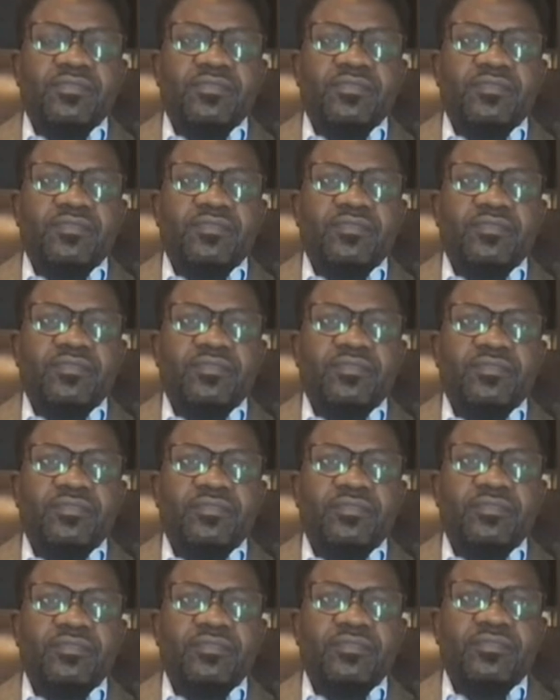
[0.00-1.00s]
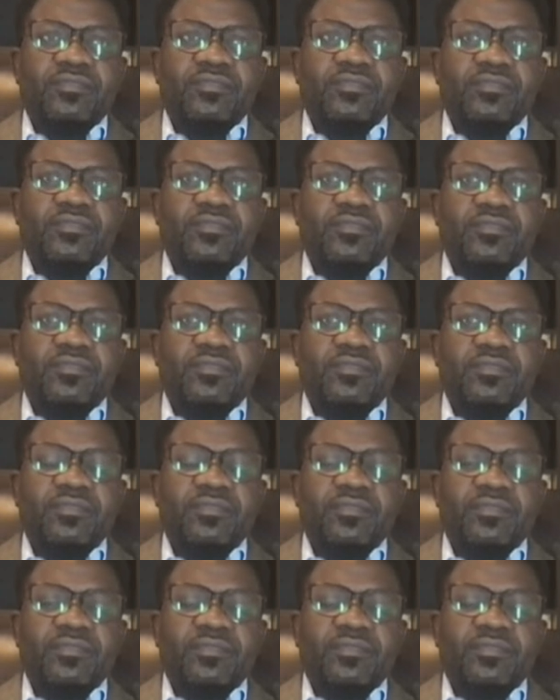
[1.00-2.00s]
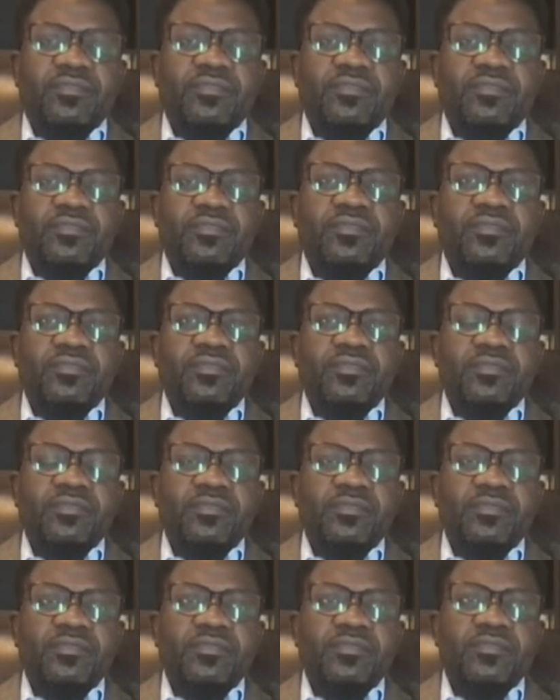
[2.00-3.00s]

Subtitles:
The person shown says nothing.